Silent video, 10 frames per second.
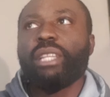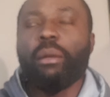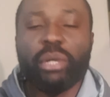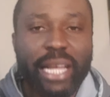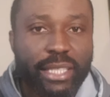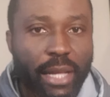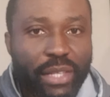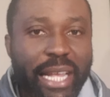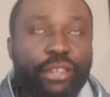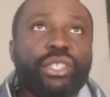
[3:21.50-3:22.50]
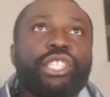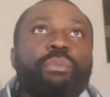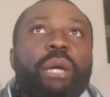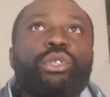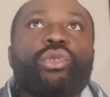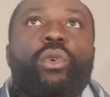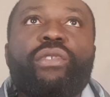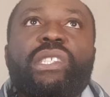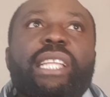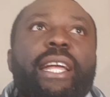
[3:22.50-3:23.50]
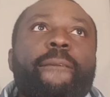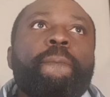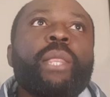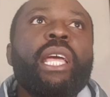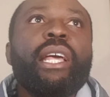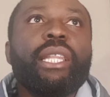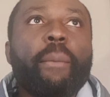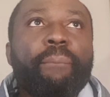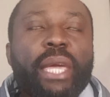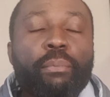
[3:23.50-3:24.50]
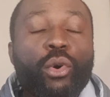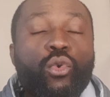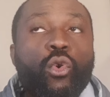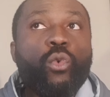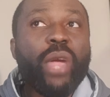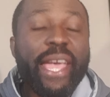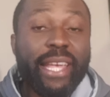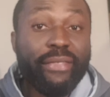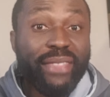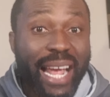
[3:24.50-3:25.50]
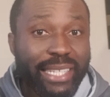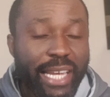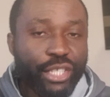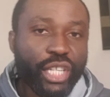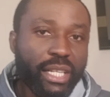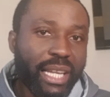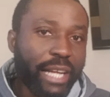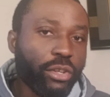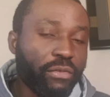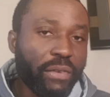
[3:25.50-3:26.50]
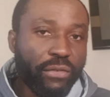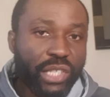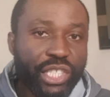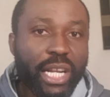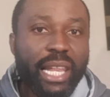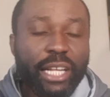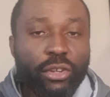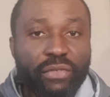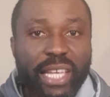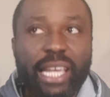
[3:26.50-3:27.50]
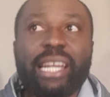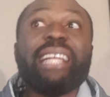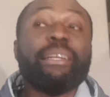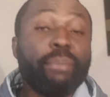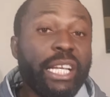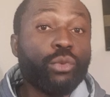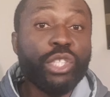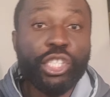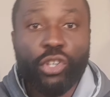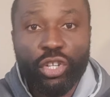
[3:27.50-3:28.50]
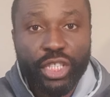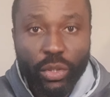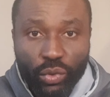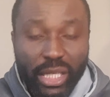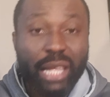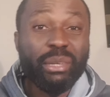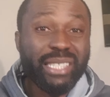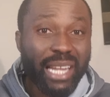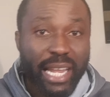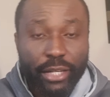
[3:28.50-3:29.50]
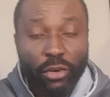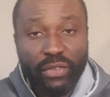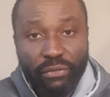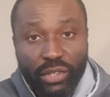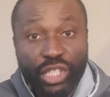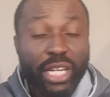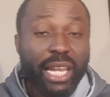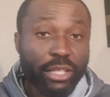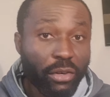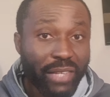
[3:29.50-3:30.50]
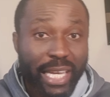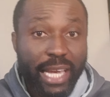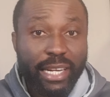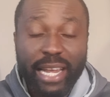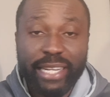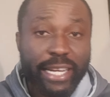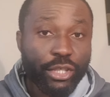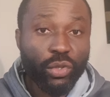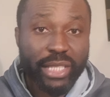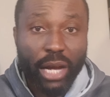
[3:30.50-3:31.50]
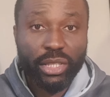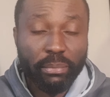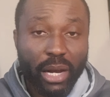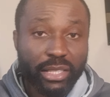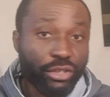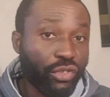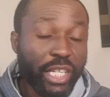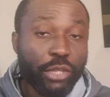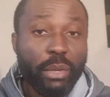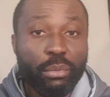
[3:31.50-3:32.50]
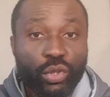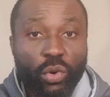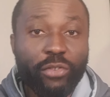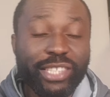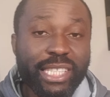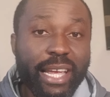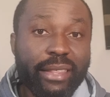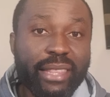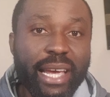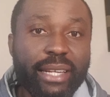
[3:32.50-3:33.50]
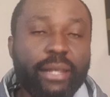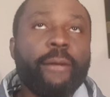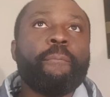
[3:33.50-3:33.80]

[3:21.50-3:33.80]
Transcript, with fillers: But there's something that you need to be able to understand. The people who were in that ancient land of the Phoenician land of the Canaanite, the place which is called Jerusalem, is the land of the Phoenician land of the Canaanite. There's no doubt about it. You need to be able to understand that.